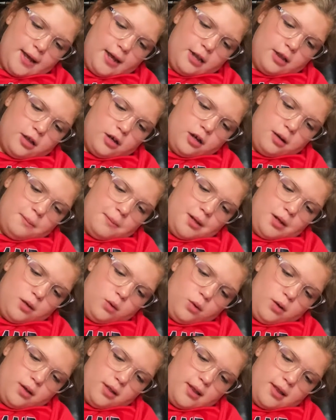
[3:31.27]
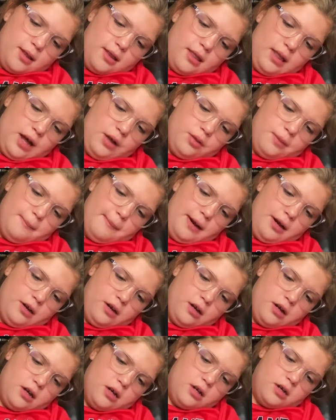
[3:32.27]
it's going to be North and South
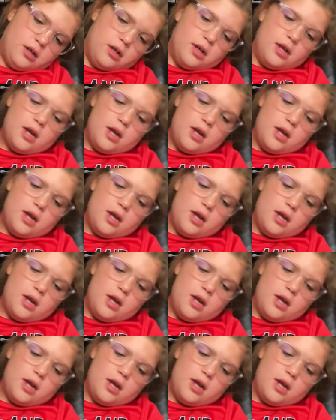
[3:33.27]
America.